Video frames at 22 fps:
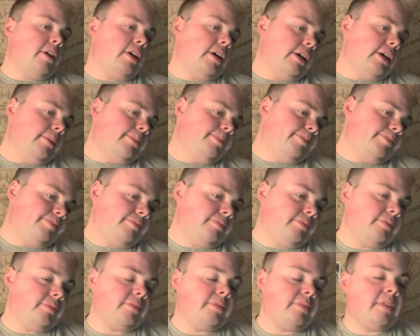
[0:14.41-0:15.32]
And
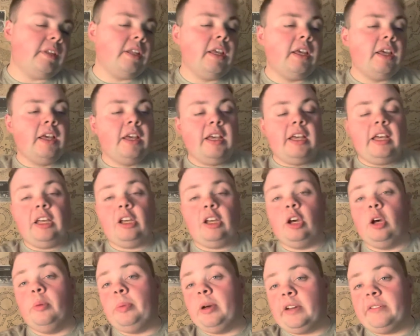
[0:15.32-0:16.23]

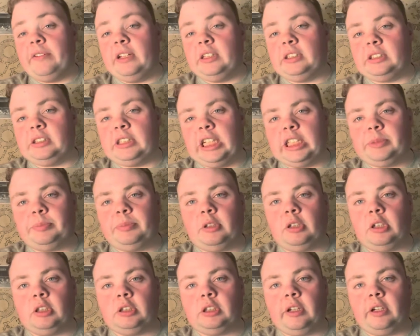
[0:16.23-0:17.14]
go Begovic. That's
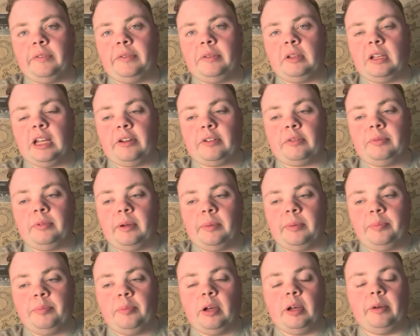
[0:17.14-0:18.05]
because I think
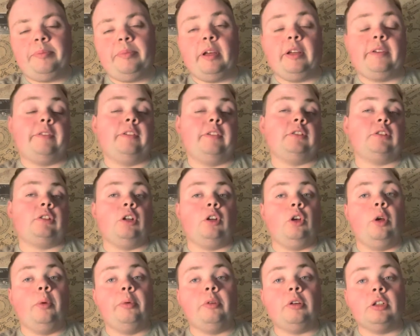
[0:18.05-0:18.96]
Begovic's
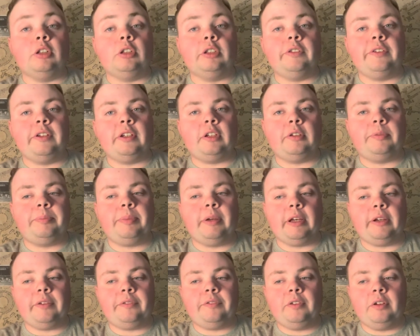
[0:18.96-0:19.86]
going to go because I think
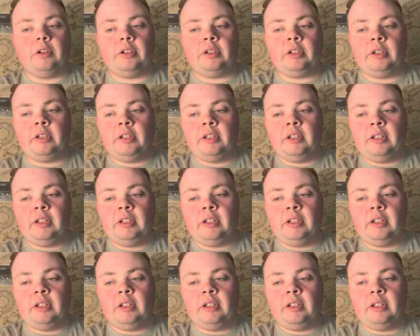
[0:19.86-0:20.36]
Pickford.